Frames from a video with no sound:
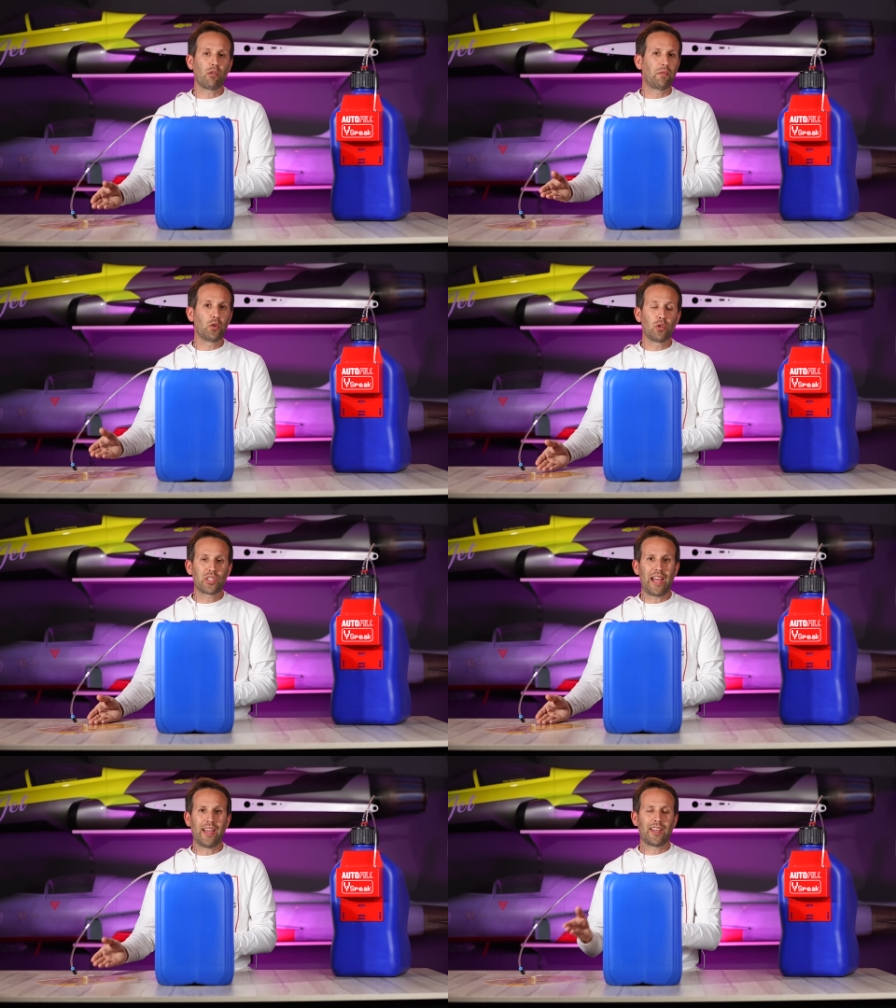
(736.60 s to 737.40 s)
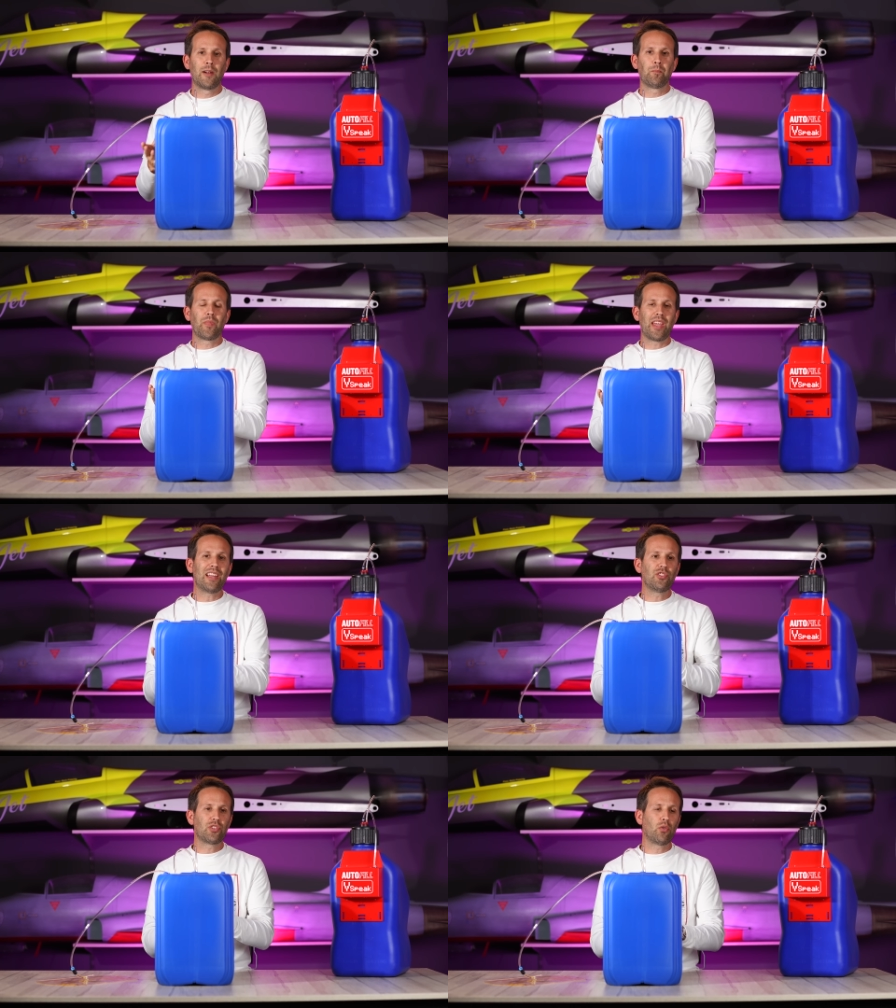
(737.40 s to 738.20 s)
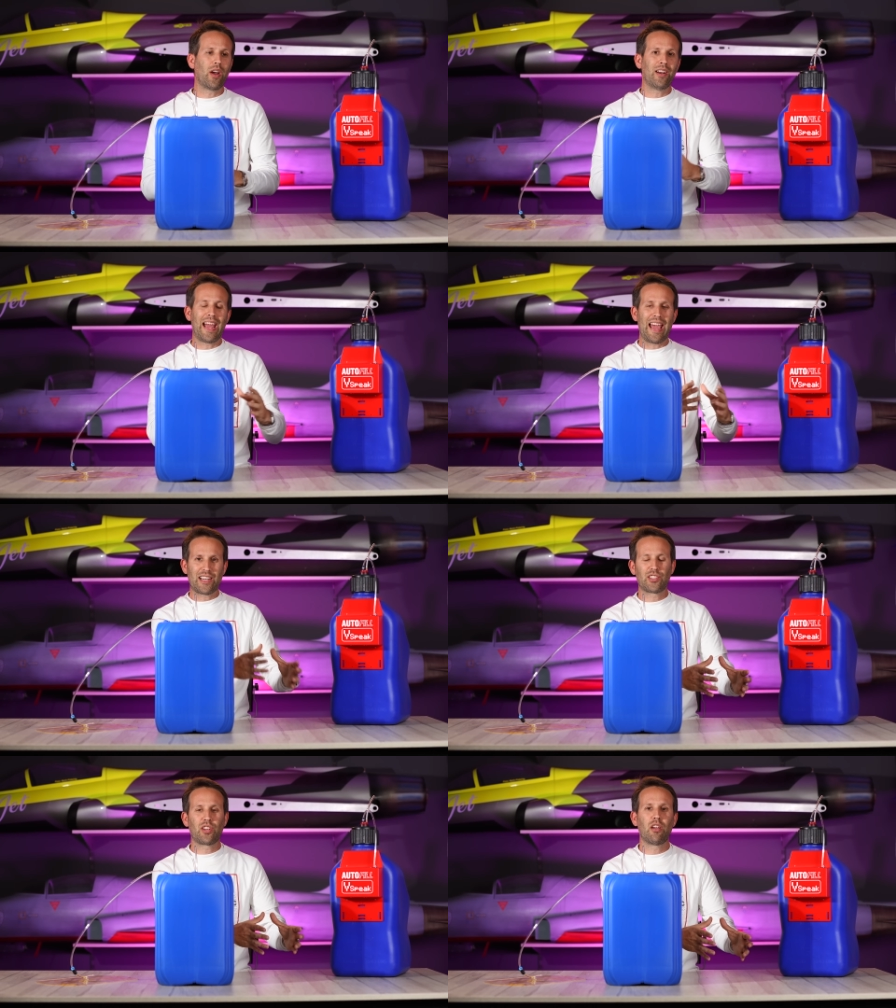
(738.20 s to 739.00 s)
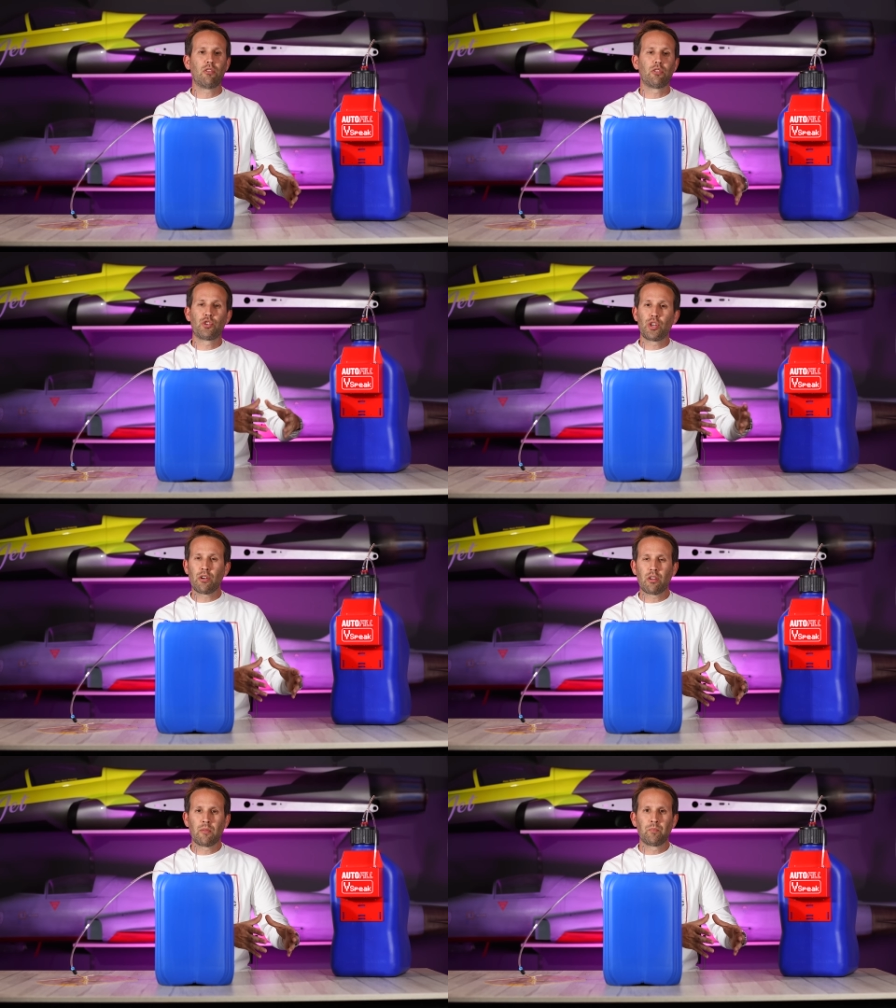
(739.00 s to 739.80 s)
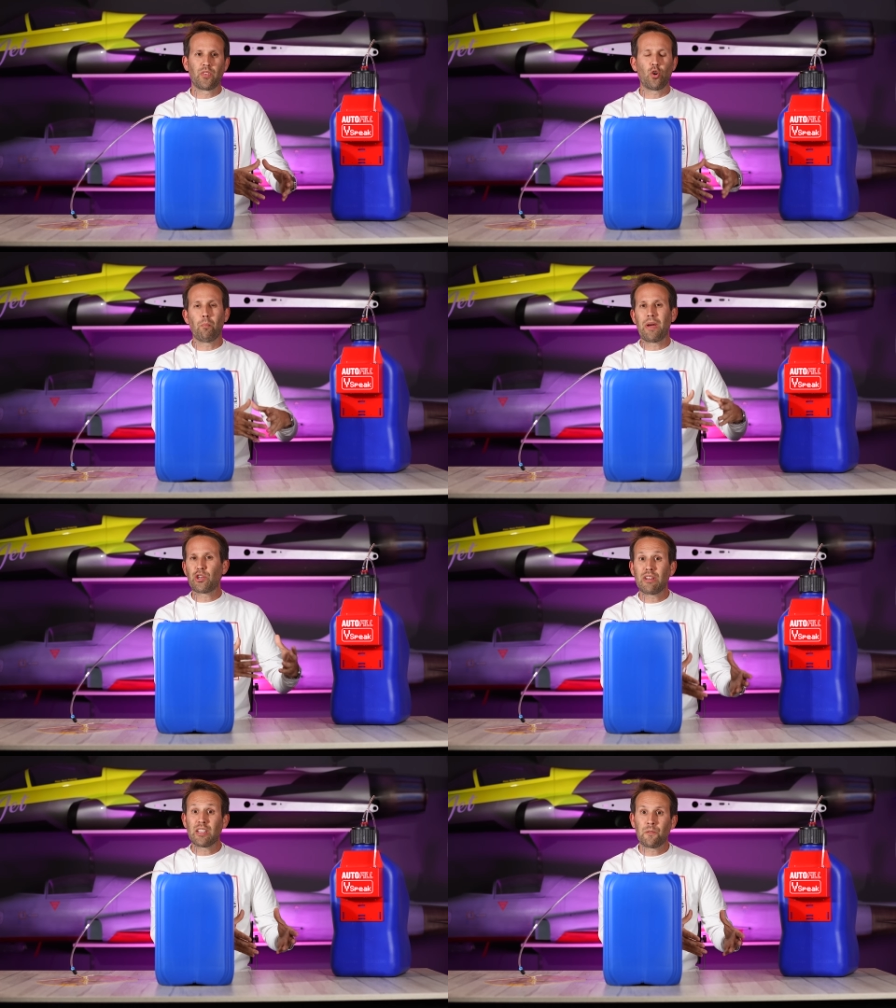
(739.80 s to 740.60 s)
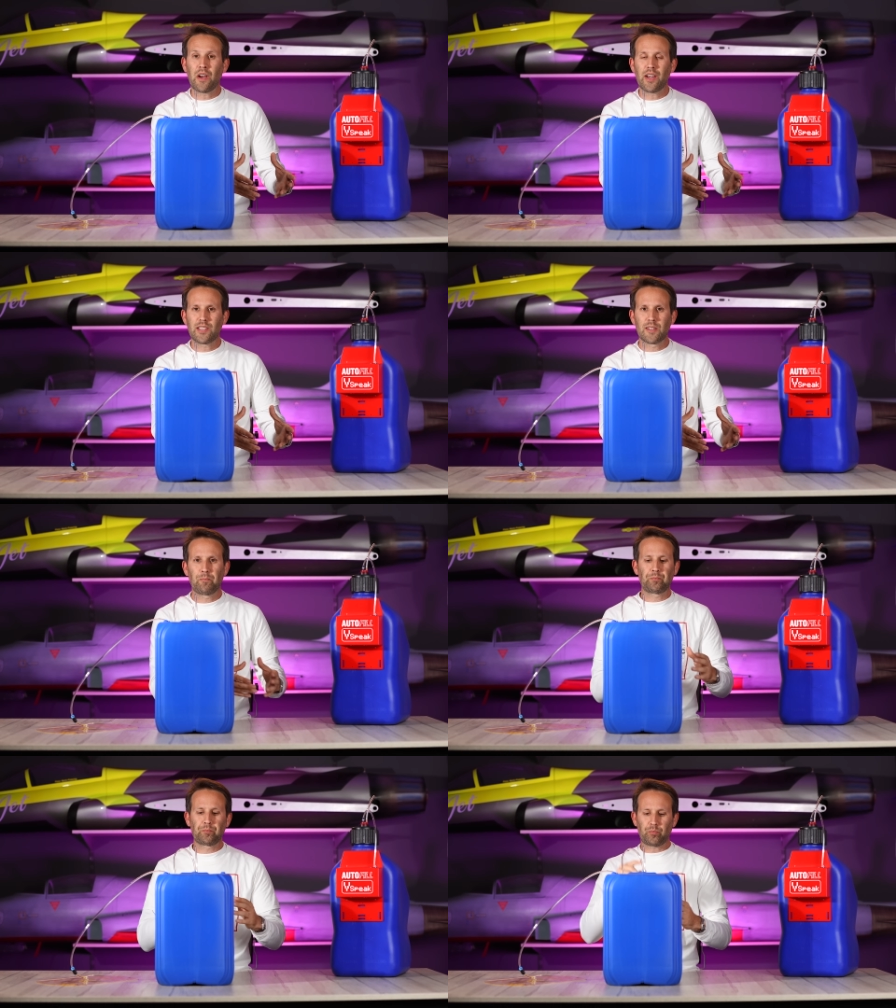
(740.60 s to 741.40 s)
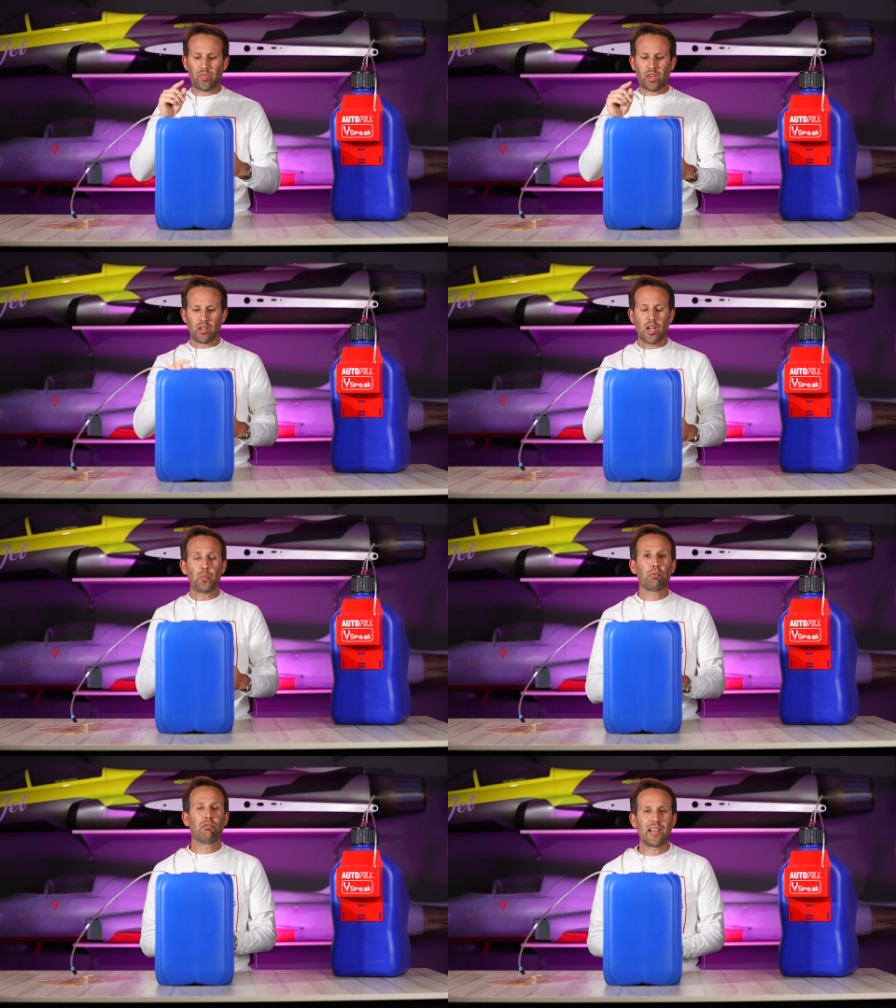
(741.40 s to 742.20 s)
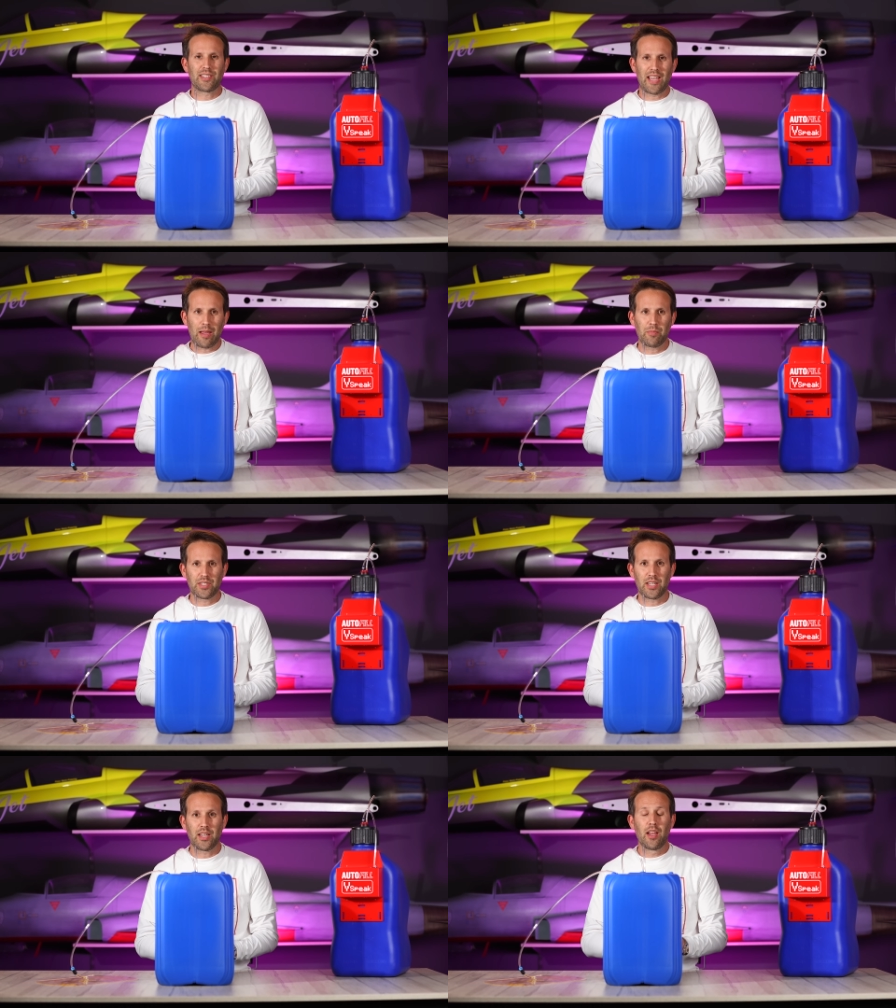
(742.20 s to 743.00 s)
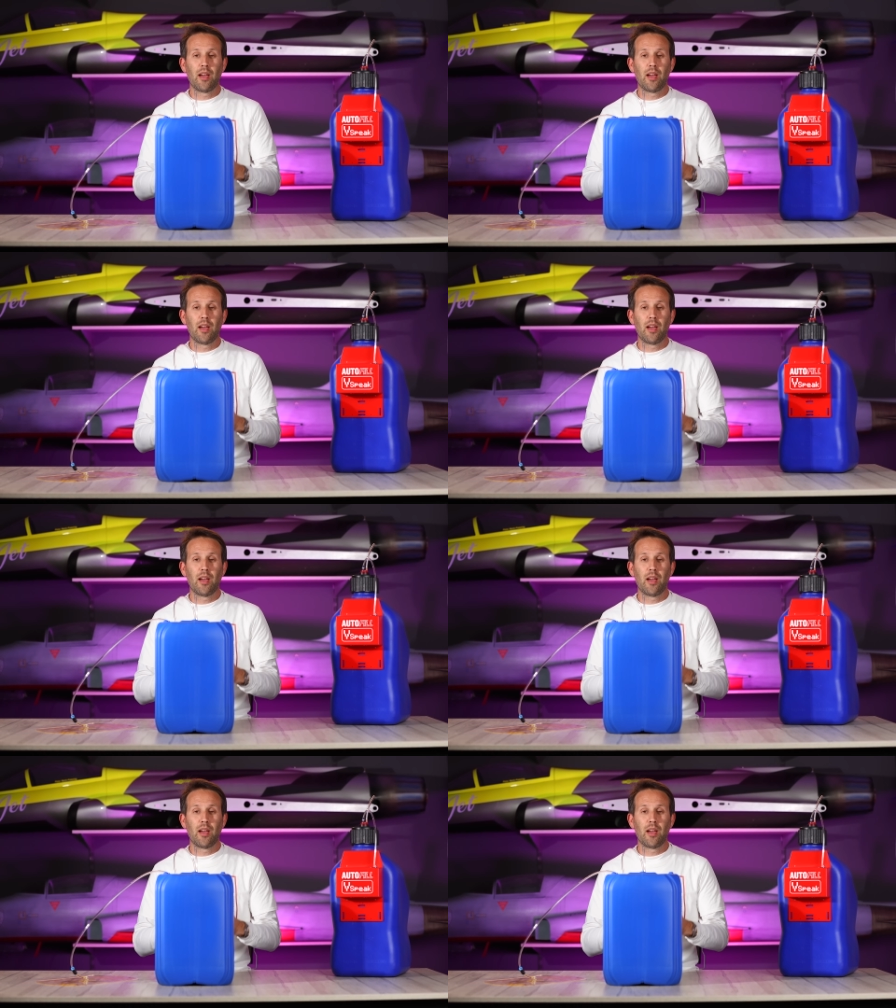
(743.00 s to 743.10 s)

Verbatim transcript: or fuel tank into an external jug or measuring device and press empty.